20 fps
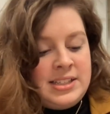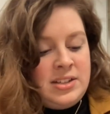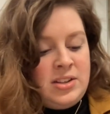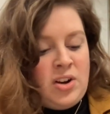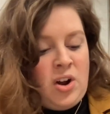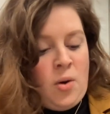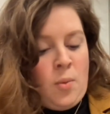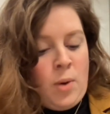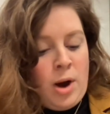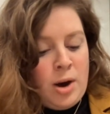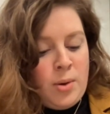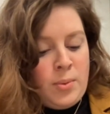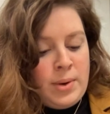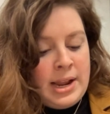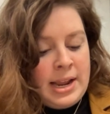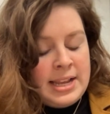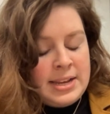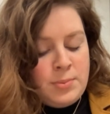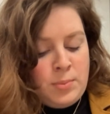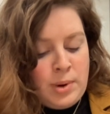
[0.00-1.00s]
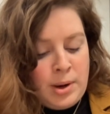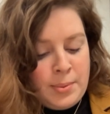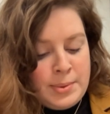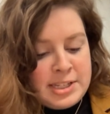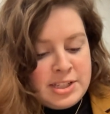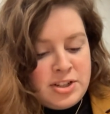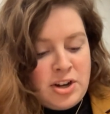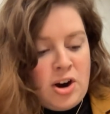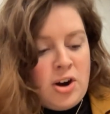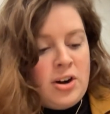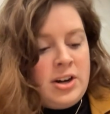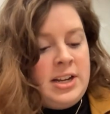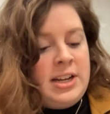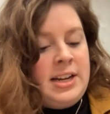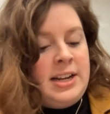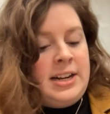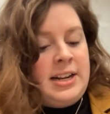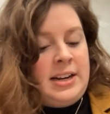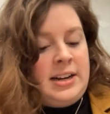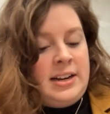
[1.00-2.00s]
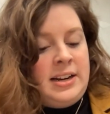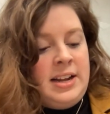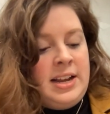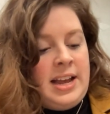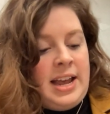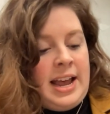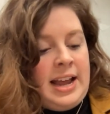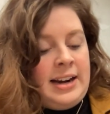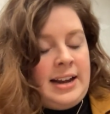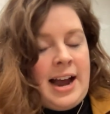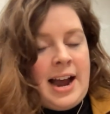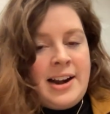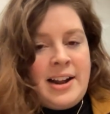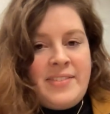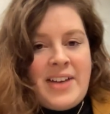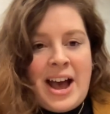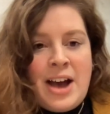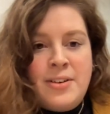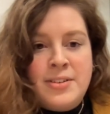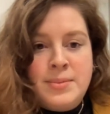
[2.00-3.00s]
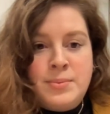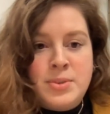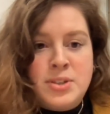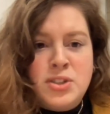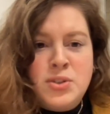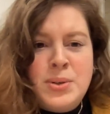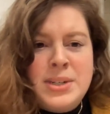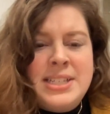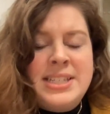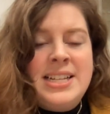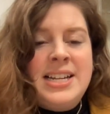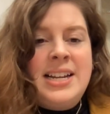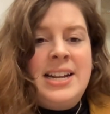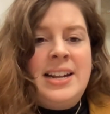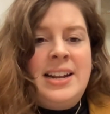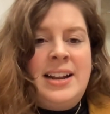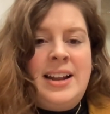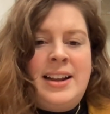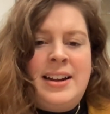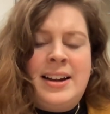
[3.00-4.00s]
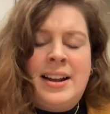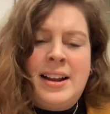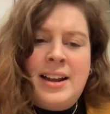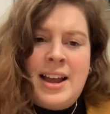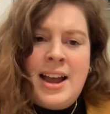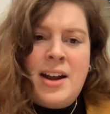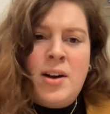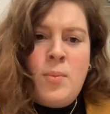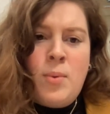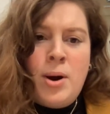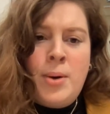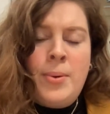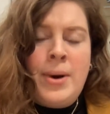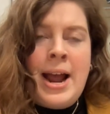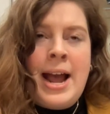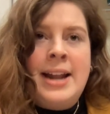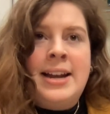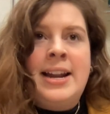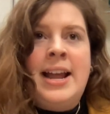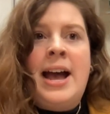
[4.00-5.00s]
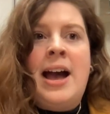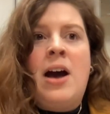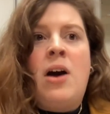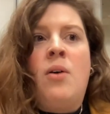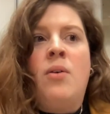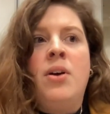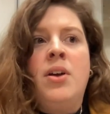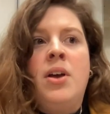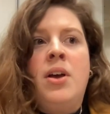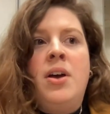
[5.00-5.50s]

you know, where we started and kind of how it was twisted and kind of where we're at now.